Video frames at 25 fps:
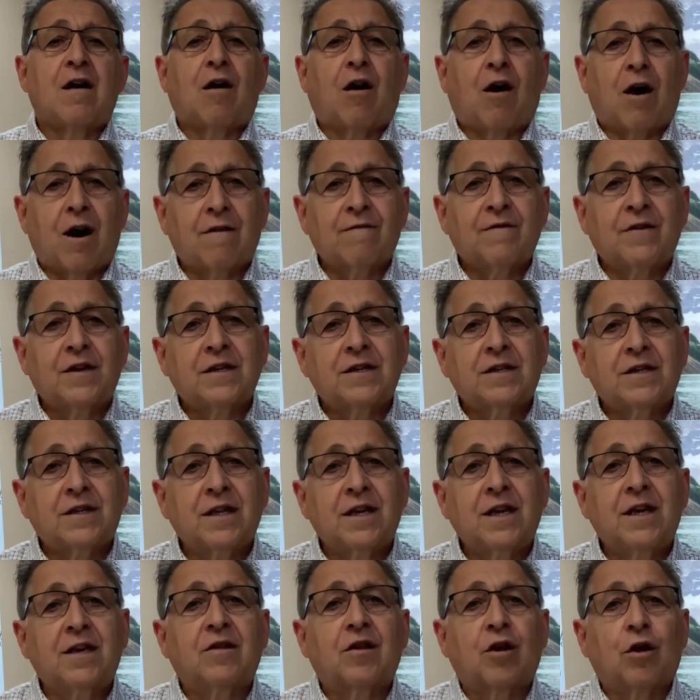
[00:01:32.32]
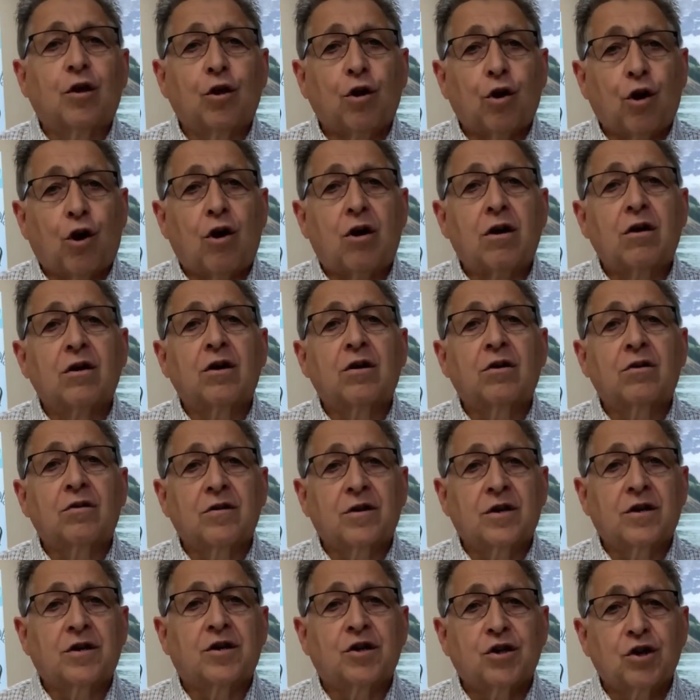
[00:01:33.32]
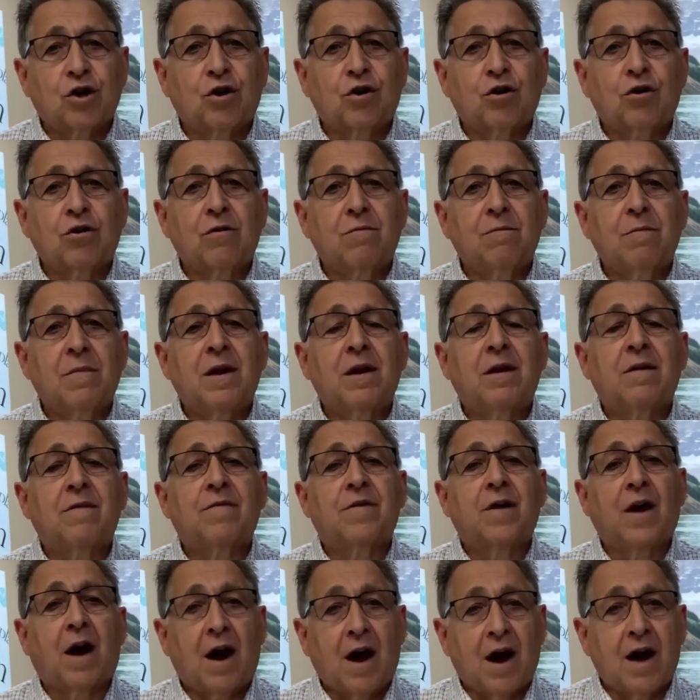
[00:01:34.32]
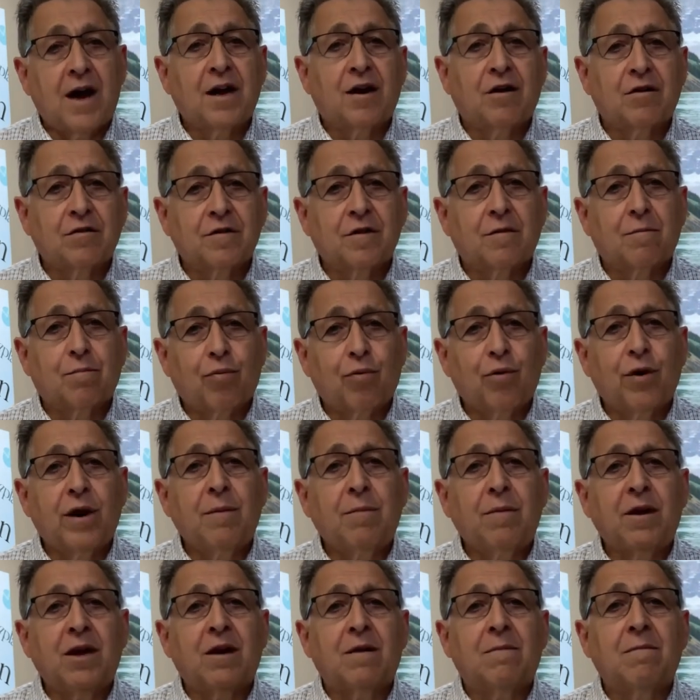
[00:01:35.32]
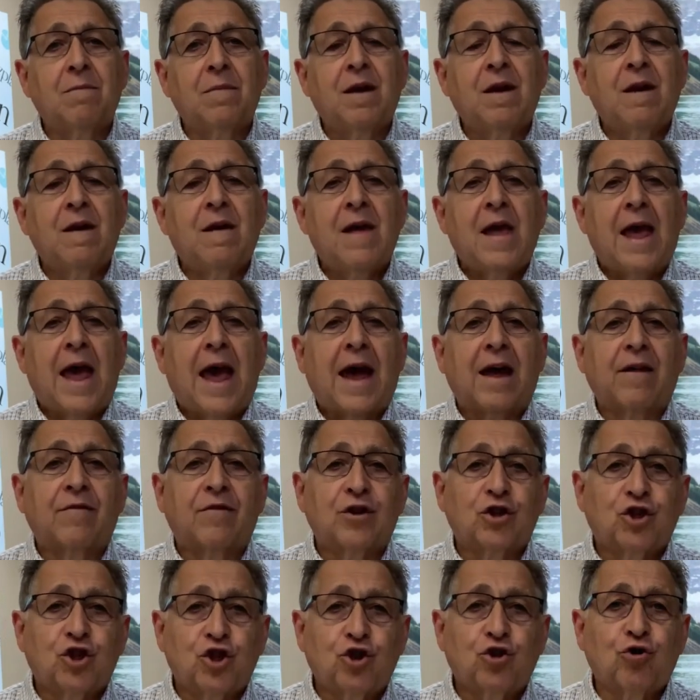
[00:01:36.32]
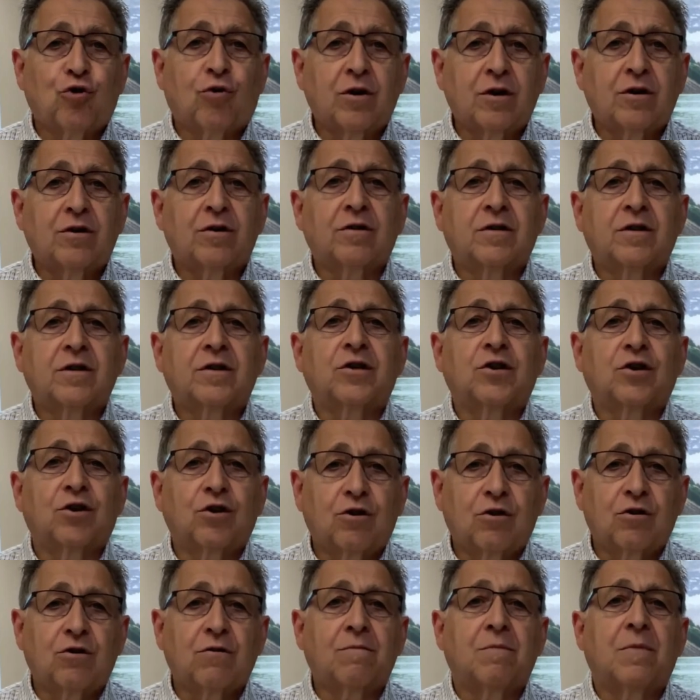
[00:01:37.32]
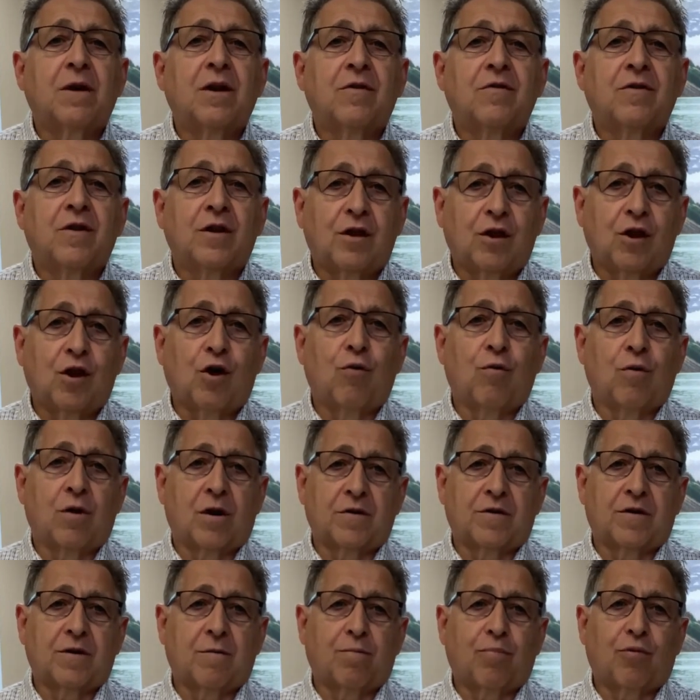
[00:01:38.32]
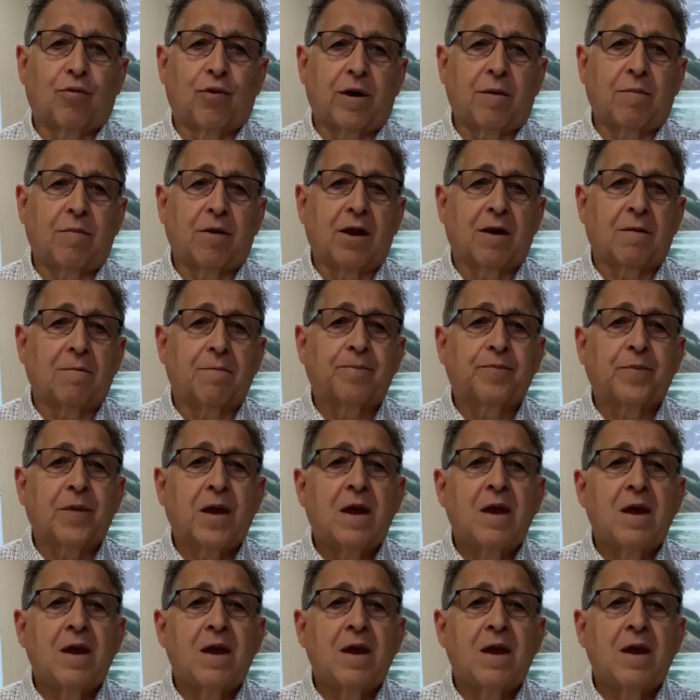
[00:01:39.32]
Obviously, the longer the term, the higher the premium, and the shorter the term, the lower the premium.